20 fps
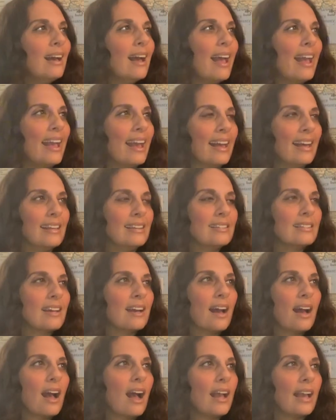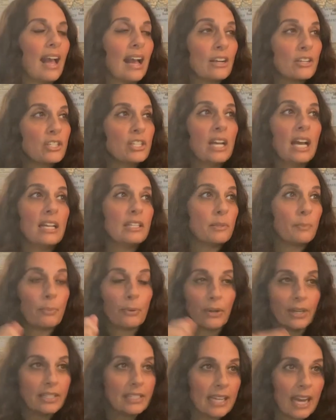And I actually had to
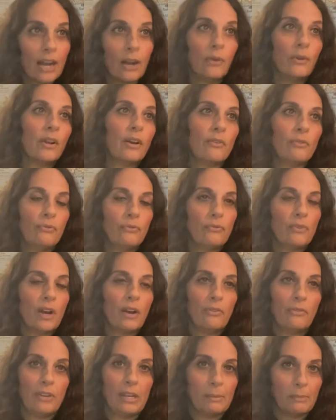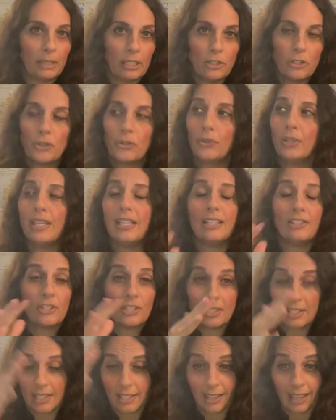print out a, a family tree
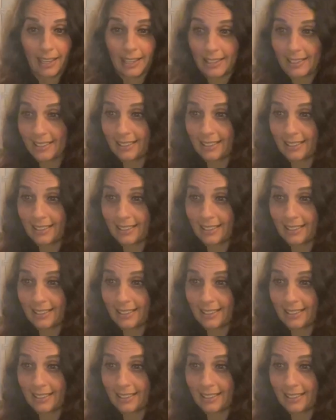just to like